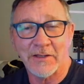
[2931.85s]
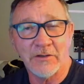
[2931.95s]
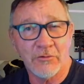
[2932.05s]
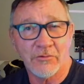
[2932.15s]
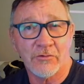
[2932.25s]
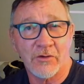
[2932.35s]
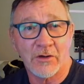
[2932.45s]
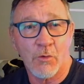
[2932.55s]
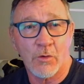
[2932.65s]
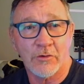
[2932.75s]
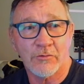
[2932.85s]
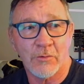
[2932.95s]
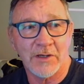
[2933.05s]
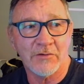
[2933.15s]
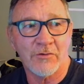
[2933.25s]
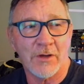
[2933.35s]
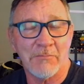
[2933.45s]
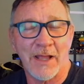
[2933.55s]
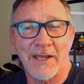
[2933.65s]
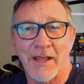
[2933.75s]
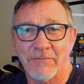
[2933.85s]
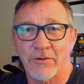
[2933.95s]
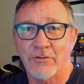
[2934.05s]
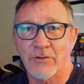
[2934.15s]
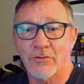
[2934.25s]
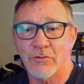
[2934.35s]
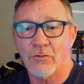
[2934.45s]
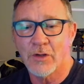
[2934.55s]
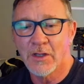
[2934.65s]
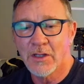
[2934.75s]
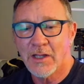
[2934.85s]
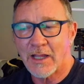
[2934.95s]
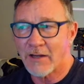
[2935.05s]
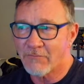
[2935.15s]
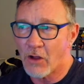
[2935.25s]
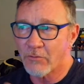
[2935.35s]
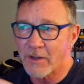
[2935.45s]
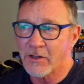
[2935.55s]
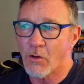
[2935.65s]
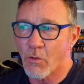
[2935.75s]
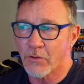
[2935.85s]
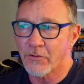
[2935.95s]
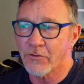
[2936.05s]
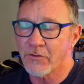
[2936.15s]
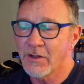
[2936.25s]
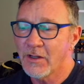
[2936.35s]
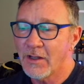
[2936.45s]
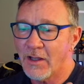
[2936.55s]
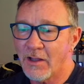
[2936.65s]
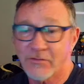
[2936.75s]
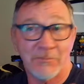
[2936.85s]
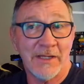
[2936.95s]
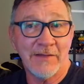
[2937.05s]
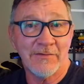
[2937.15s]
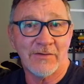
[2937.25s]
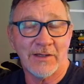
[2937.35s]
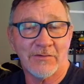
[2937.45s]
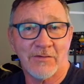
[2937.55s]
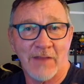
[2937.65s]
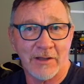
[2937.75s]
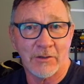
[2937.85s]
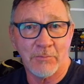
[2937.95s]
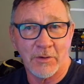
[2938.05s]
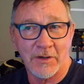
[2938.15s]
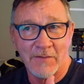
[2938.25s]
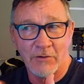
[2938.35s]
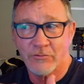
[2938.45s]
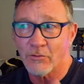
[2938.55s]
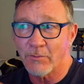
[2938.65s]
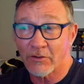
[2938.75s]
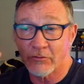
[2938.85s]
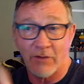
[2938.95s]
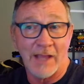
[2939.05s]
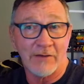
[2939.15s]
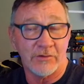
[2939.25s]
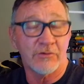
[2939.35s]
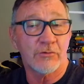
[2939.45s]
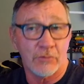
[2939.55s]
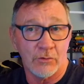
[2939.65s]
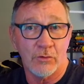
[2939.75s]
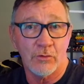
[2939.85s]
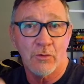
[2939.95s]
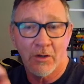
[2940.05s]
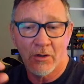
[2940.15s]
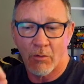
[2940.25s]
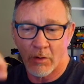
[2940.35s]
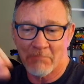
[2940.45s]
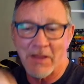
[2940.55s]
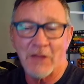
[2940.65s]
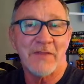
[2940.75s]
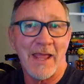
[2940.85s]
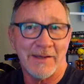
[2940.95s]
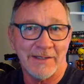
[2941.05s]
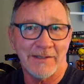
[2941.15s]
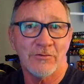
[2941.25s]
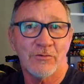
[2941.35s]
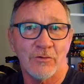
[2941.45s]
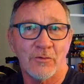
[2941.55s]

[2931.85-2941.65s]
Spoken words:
It uses a 1/4 20, so I might have to do, and I've already ordered some heat sinks that I could put in there so we could actually screw or melt that into